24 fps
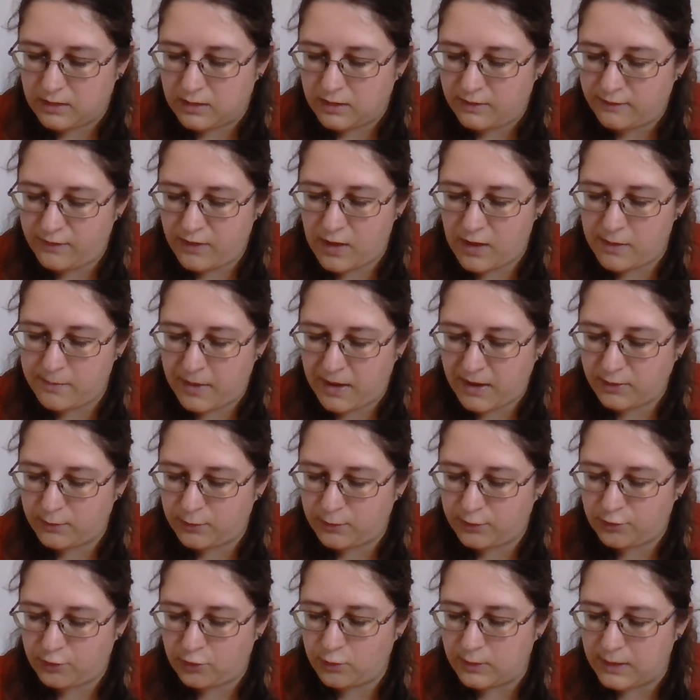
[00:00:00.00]
for her mind
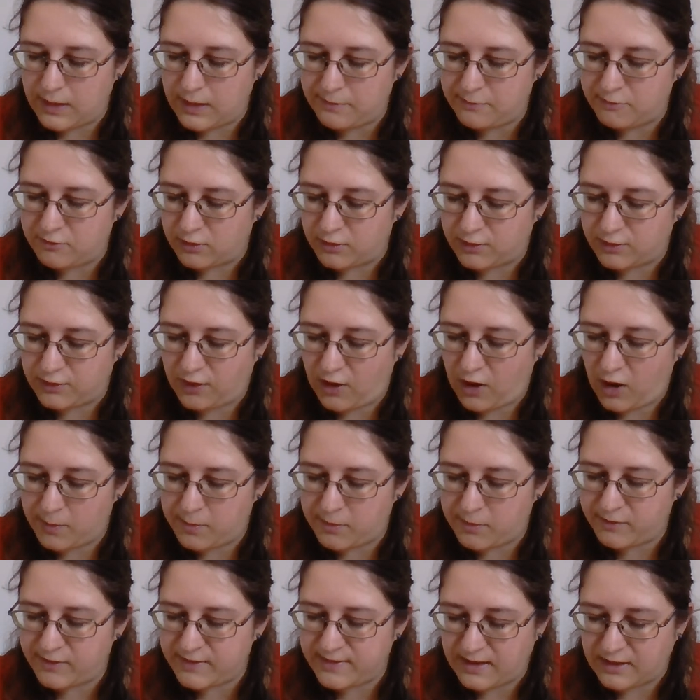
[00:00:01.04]
was too liberal to
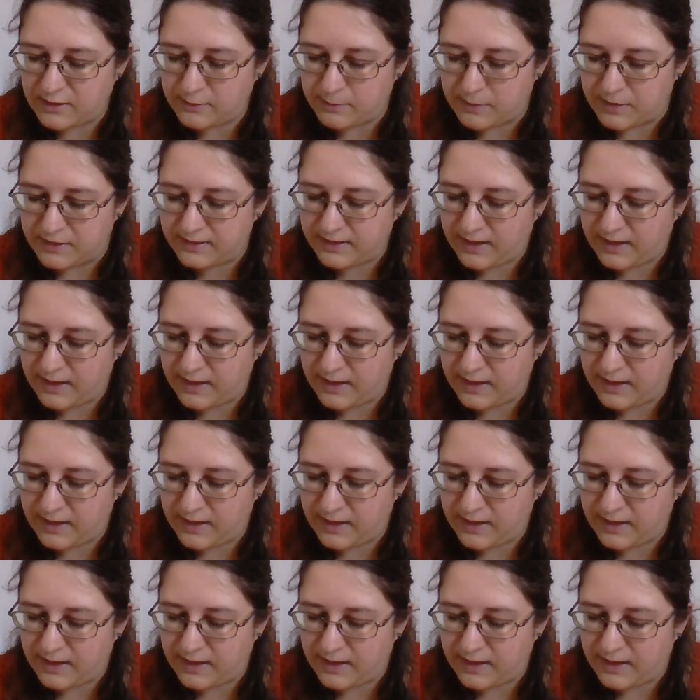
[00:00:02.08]
harbour resentment